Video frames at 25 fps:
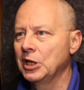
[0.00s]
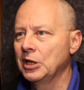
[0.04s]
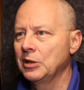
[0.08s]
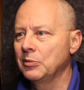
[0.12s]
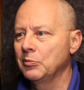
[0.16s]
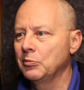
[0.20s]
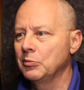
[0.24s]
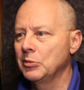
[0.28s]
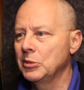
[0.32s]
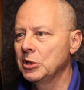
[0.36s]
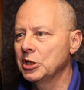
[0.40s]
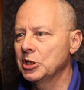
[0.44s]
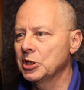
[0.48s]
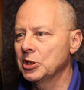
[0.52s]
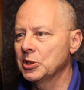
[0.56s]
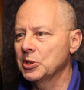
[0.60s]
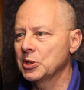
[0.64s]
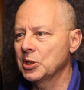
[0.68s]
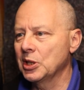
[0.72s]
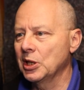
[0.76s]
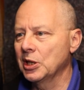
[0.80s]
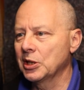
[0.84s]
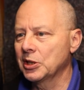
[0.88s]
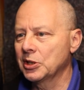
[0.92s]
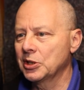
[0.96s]
Measure
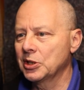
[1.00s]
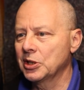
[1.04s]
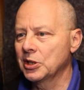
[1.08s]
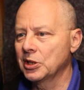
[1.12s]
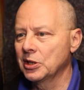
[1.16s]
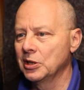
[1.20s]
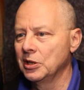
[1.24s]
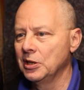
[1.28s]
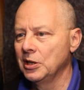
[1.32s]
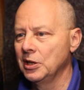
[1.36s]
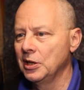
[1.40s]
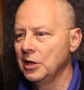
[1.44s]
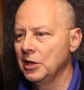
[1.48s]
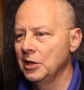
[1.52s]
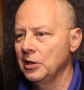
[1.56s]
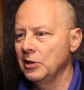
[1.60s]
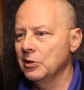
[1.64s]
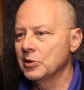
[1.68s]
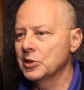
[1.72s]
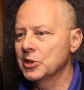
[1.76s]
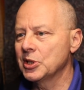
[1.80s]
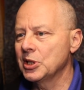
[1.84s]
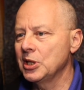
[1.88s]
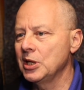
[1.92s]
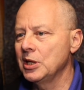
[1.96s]
selection. You can
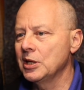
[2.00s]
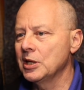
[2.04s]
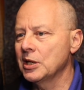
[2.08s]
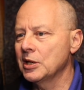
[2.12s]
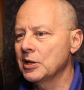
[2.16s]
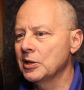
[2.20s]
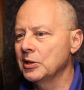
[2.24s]
see the